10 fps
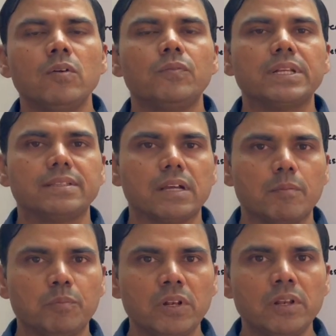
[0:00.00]
For
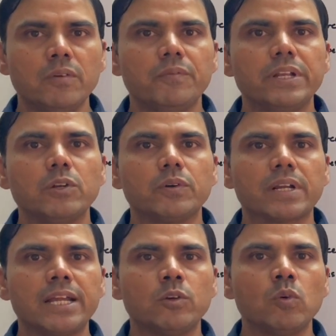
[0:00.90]
example, when you
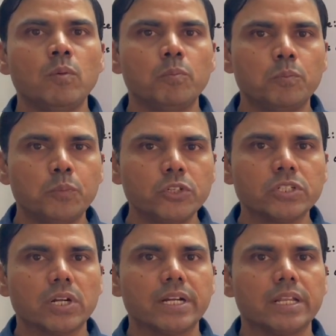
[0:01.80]
try to
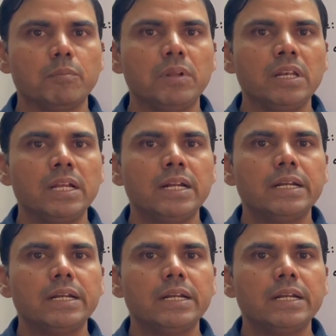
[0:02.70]
push a table,